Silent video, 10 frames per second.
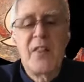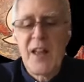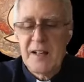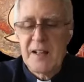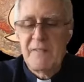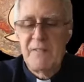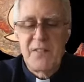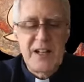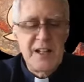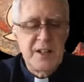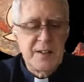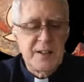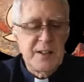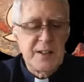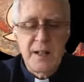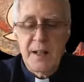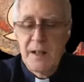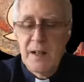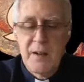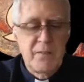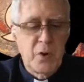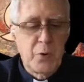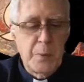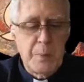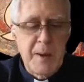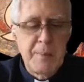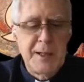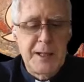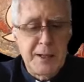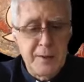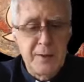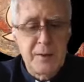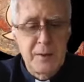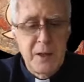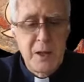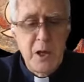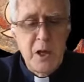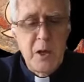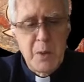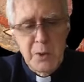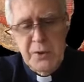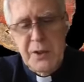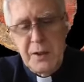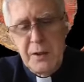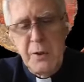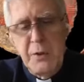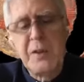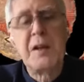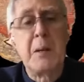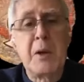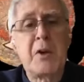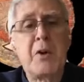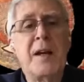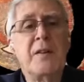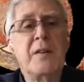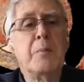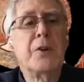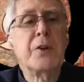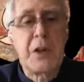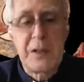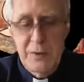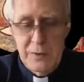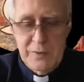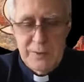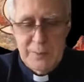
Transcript: That conveniently for Republicans mostly includes Democrats and progressives.